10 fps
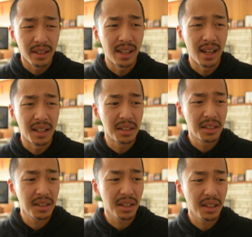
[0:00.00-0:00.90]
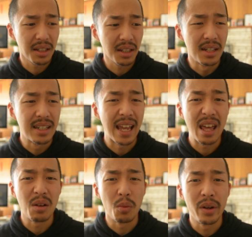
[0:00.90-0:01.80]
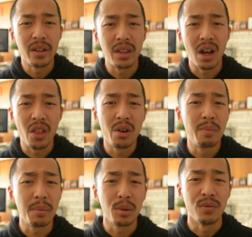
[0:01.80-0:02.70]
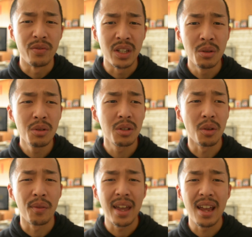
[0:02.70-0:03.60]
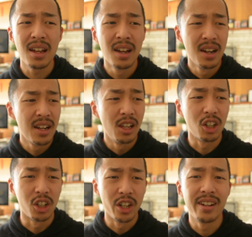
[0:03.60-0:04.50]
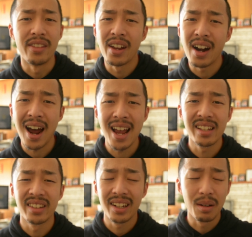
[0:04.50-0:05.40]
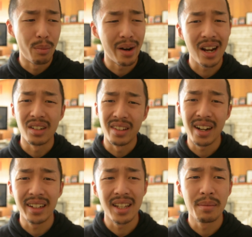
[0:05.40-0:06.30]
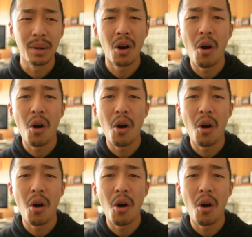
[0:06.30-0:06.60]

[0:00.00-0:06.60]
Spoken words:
that's content with other people's views so they look good in their eyes and they can brag to their kids about,